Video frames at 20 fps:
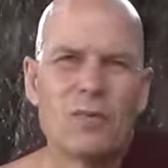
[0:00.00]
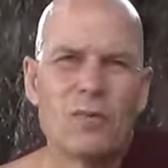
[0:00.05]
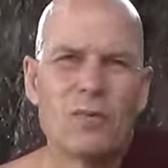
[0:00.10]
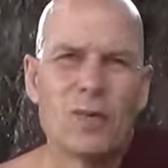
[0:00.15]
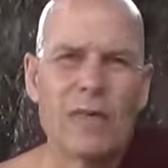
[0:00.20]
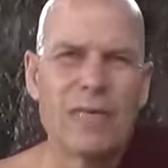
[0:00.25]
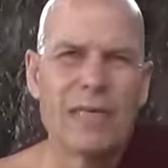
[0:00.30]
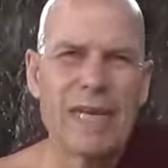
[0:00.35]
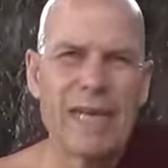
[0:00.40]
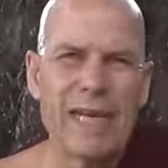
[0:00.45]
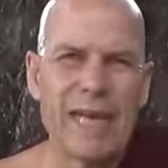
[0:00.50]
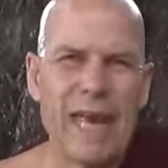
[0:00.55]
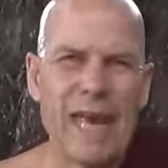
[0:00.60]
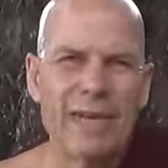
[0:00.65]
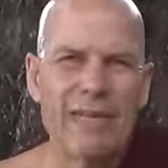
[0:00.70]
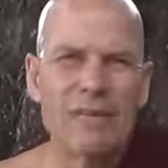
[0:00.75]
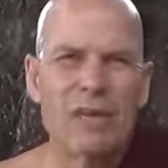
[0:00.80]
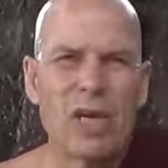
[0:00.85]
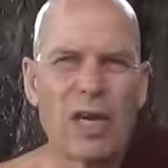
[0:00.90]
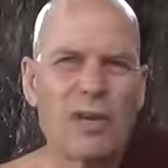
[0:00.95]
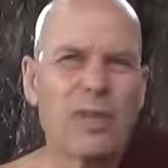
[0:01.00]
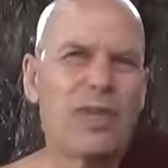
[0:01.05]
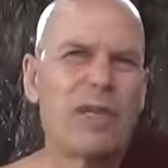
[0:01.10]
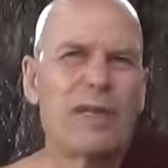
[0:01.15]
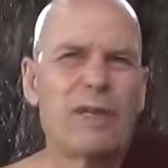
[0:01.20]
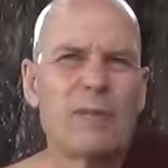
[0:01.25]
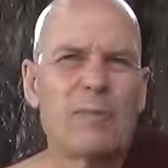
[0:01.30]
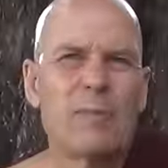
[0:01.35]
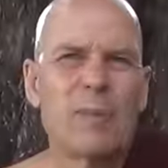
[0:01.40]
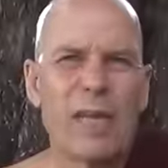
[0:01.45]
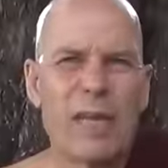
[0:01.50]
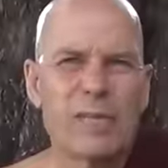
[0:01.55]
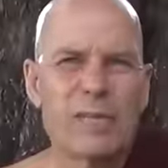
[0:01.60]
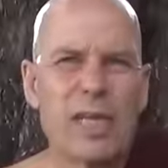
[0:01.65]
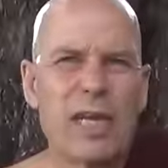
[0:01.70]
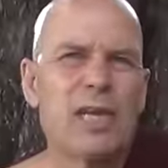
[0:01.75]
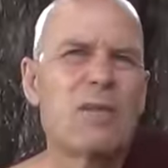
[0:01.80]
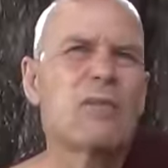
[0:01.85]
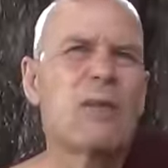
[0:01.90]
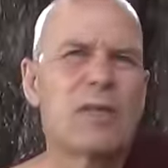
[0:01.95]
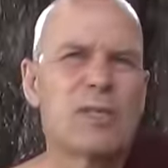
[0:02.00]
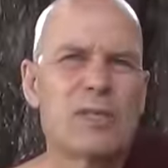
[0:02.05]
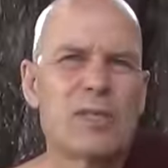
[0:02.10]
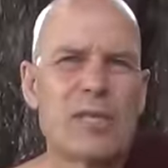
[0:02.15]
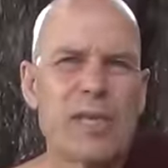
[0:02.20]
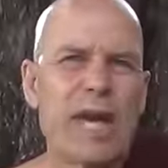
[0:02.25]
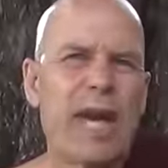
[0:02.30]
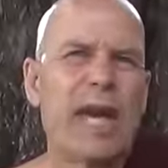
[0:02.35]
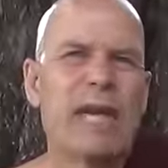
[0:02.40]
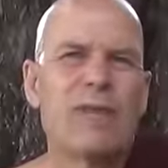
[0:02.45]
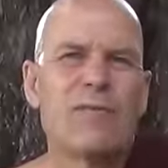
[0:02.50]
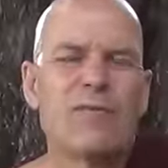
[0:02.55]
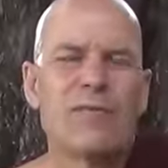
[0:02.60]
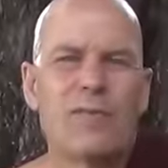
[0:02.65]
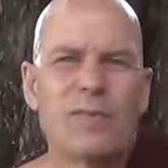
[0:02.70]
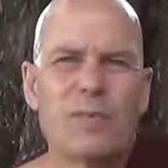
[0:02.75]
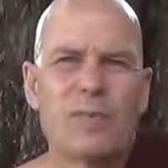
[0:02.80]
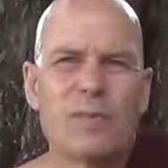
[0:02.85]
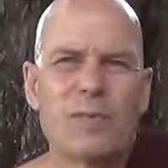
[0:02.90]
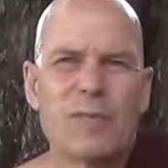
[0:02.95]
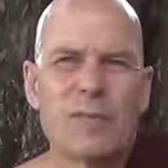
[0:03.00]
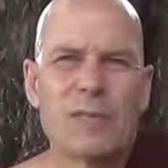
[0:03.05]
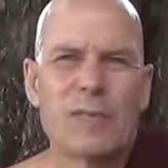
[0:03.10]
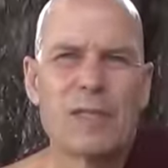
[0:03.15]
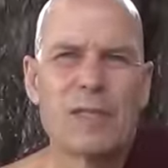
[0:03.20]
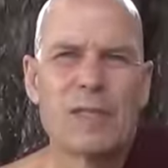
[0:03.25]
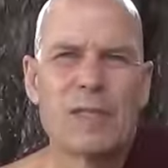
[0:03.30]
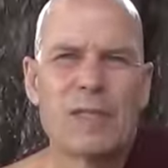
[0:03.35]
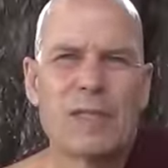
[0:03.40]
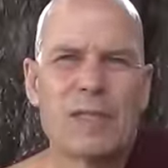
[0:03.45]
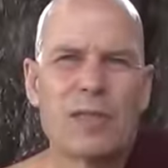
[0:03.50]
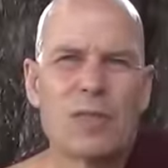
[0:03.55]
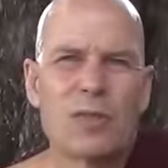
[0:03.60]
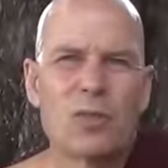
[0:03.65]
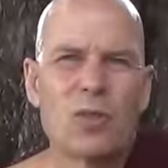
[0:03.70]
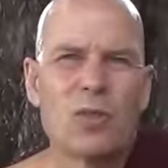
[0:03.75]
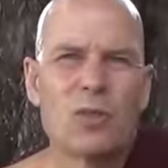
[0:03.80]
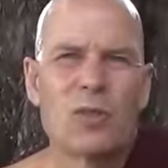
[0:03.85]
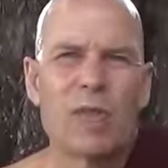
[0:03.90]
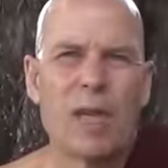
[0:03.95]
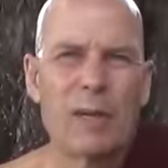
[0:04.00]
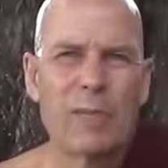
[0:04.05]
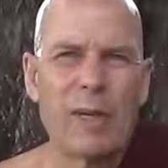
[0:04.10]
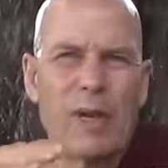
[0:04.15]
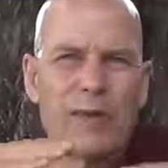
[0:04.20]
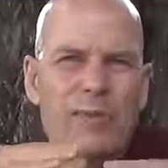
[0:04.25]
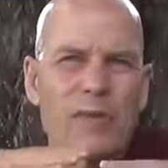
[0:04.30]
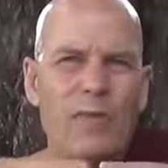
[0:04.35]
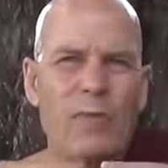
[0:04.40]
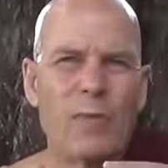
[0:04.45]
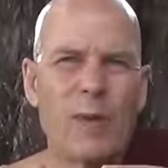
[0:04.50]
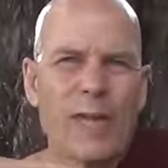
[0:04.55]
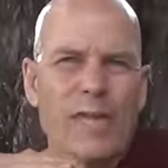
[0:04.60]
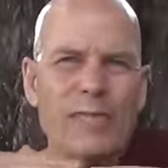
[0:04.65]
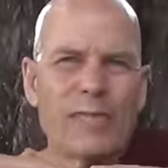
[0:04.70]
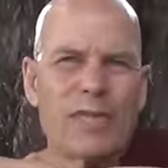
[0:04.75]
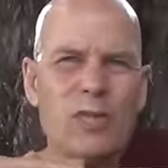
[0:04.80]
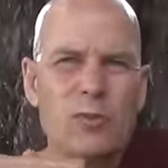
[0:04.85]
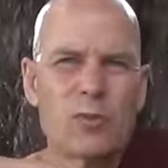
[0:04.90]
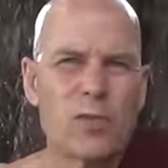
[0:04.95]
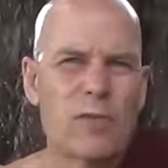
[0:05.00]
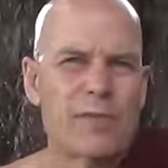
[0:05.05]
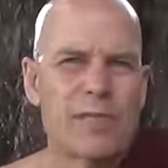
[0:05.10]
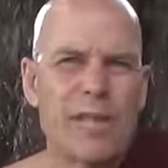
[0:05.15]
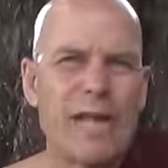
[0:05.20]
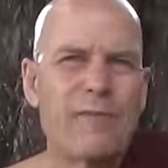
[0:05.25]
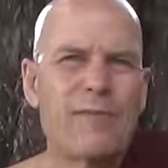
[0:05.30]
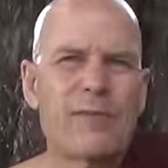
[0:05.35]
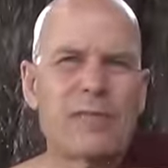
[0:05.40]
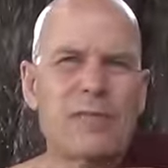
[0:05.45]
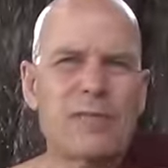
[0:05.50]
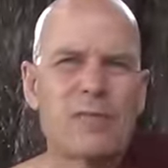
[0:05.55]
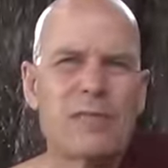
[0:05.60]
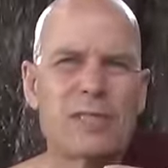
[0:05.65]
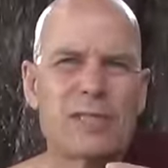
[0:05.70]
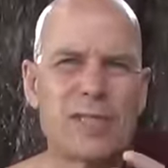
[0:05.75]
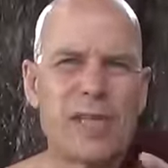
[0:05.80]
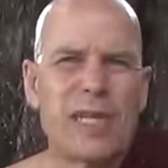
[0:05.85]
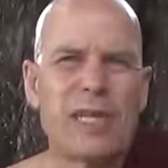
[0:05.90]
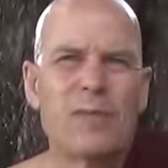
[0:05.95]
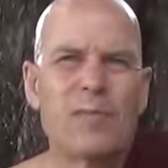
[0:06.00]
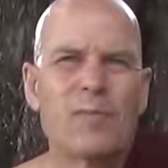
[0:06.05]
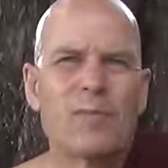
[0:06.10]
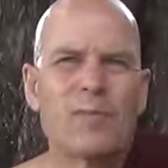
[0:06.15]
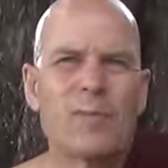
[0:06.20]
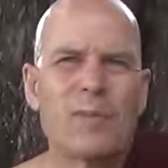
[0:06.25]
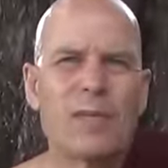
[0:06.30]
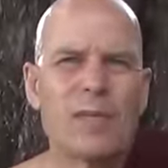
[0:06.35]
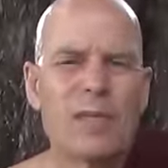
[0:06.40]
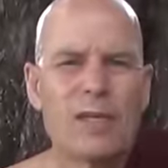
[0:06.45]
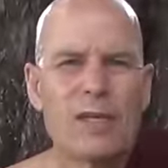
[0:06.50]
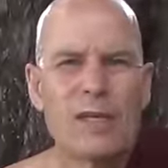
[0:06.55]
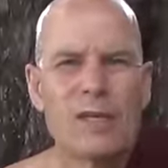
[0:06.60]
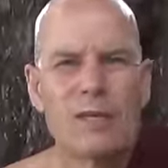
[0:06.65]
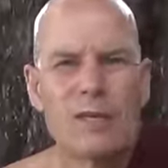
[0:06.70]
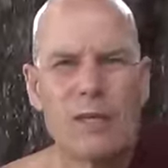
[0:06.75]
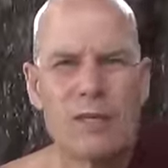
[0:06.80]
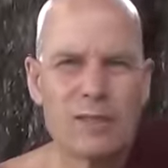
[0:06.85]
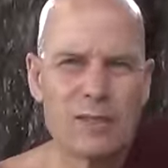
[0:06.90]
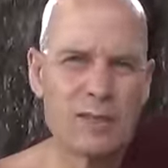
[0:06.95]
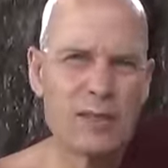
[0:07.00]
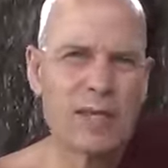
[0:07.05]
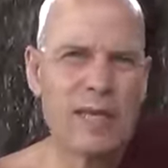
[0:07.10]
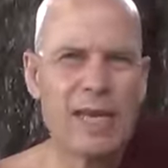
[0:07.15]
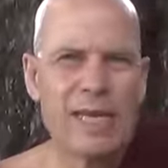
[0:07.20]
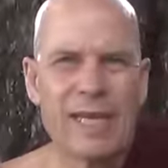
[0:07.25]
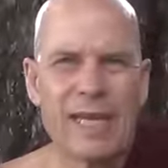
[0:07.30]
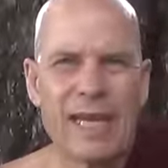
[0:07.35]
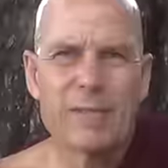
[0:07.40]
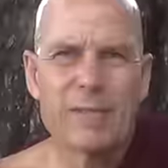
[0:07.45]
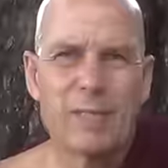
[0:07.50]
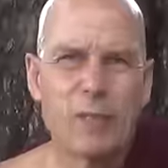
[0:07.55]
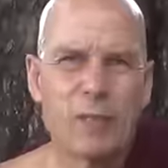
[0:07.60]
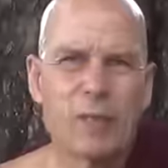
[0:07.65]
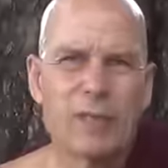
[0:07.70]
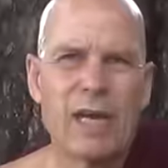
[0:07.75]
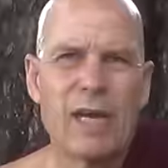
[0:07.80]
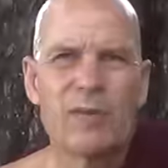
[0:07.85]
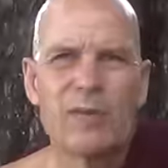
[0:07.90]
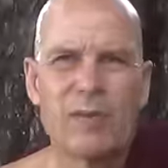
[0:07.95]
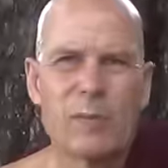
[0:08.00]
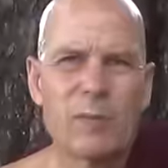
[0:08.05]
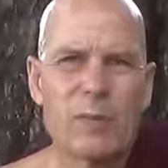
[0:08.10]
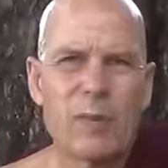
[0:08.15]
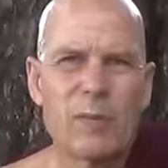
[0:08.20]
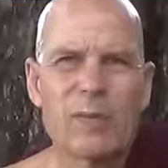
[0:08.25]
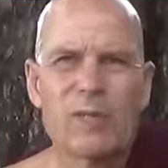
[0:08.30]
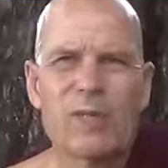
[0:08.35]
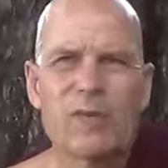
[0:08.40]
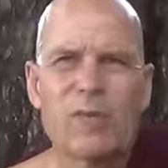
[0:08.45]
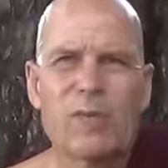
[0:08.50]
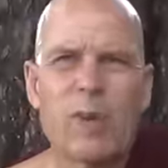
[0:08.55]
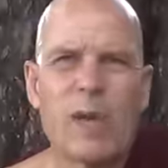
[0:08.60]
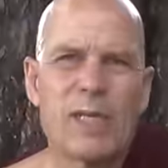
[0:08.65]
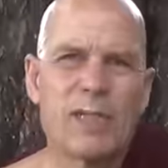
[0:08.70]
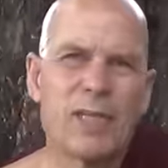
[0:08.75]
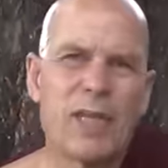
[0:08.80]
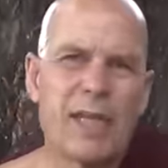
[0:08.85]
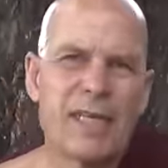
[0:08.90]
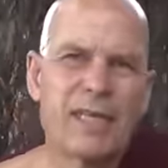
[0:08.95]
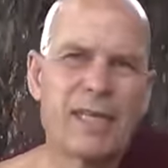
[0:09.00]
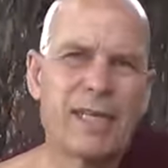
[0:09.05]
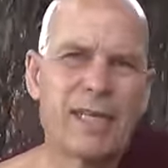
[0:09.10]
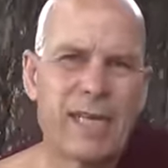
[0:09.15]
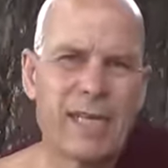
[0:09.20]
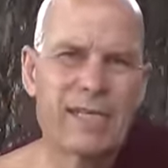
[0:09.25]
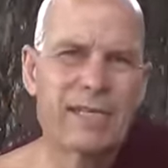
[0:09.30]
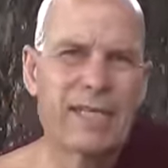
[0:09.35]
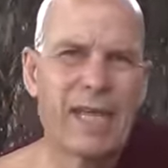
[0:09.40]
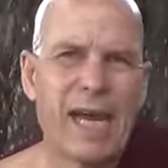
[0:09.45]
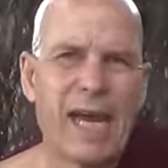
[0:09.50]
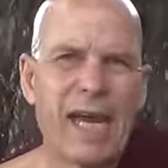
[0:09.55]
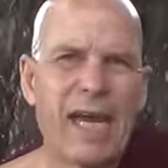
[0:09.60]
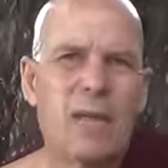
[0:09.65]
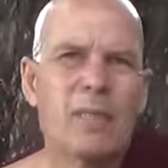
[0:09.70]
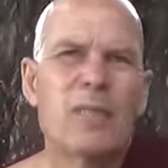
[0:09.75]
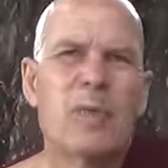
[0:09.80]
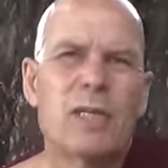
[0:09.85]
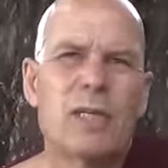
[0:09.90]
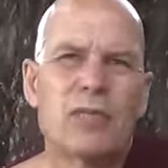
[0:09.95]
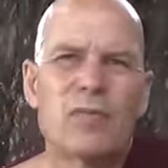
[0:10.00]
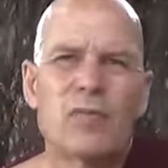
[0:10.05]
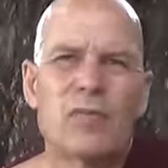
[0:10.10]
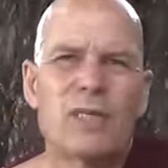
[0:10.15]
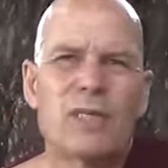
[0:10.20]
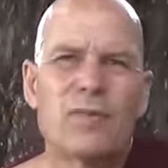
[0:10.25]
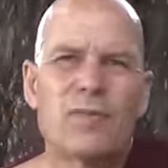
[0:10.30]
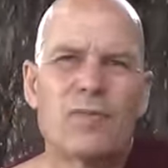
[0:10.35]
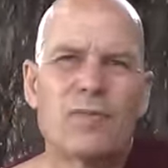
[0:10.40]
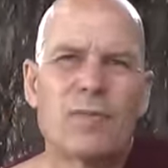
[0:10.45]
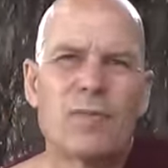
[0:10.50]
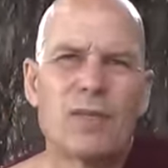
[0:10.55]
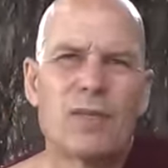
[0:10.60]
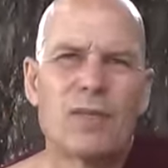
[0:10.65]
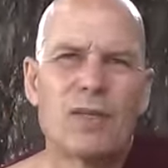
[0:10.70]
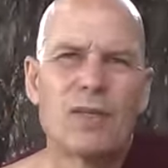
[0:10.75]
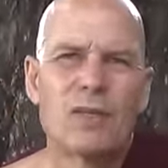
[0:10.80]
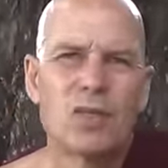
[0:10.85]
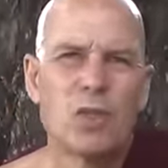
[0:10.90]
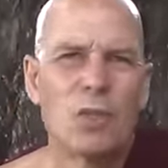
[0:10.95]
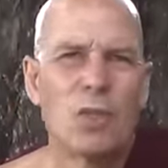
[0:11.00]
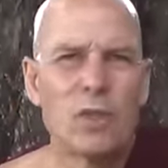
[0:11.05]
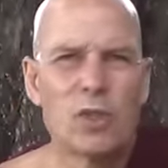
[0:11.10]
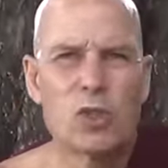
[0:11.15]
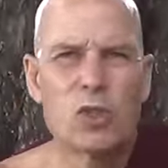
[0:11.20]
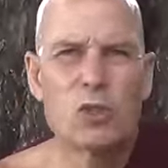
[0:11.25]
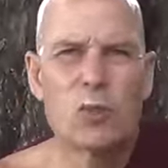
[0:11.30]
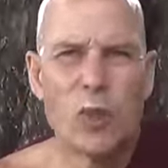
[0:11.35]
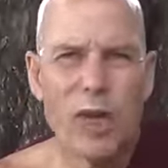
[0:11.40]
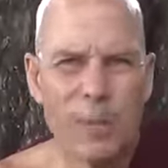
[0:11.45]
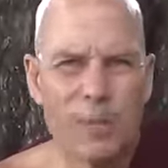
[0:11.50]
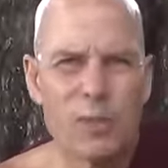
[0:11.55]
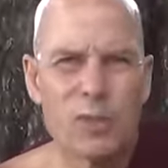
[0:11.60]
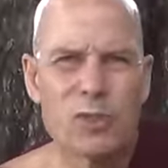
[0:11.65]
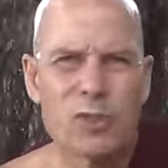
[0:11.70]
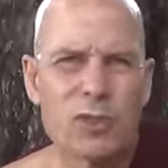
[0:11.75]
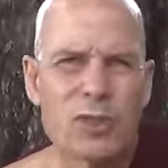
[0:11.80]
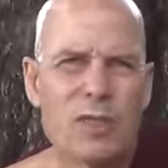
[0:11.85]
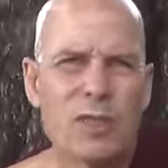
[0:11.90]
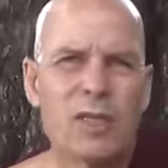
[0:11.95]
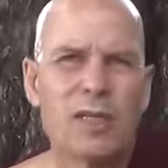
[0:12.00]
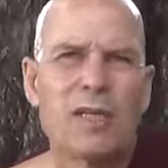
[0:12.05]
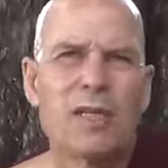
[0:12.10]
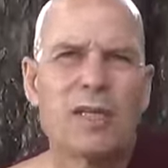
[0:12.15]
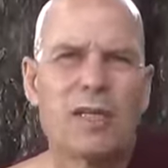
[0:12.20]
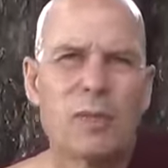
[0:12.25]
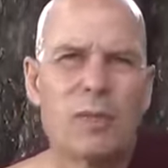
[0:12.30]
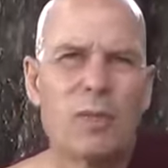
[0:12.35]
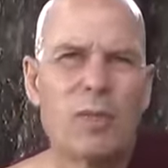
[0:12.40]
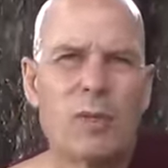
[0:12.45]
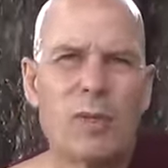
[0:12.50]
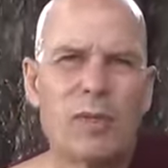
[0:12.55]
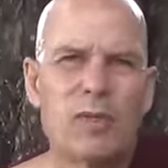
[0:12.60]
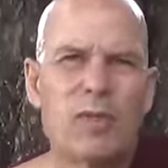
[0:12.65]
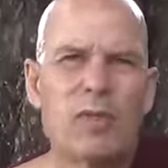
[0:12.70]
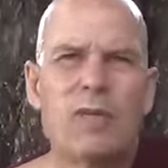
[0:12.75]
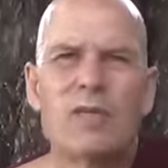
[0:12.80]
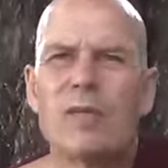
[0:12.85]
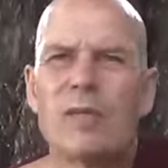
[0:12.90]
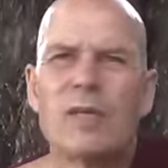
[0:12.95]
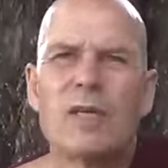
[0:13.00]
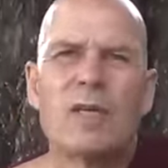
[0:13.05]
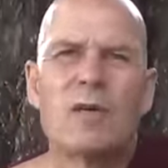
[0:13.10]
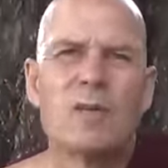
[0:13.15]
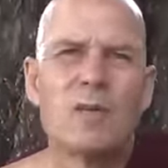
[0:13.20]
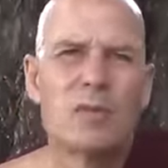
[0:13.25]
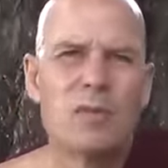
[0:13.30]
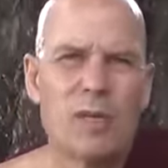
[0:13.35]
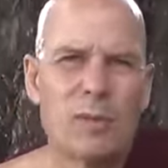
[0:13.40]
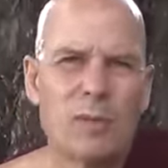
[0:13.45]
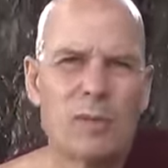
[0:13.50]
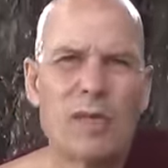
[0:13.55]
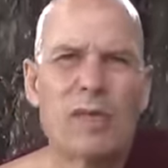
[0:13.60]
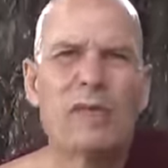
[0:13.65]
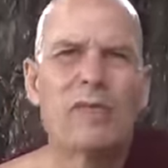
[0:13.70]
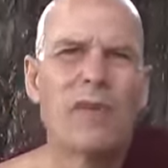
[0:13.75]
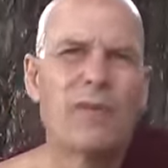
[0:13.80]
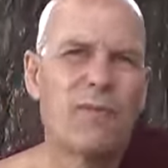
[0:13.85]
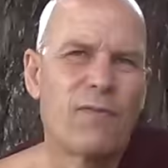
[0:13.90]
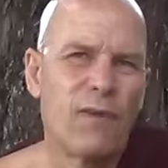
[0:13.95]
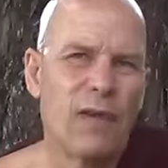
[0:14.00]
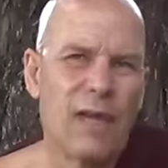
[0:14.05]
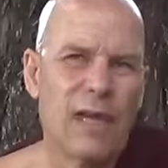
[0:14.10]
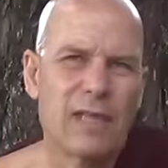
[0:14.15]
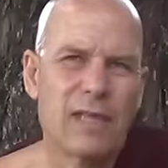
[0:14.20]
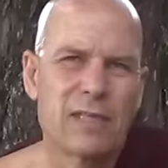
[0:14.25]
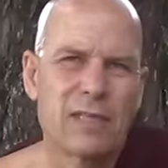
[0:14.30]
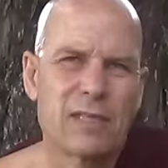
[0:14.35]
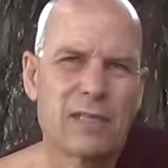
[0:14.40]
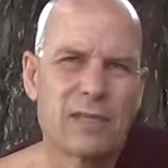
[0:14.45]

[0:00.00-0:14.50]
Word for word: One can have another pleasure in one's life. So the amount of pleasure in one's life is the same. One kind of put down the primitive pleasure and then gets a higher pleasure. So one swaps the primitive with something refined.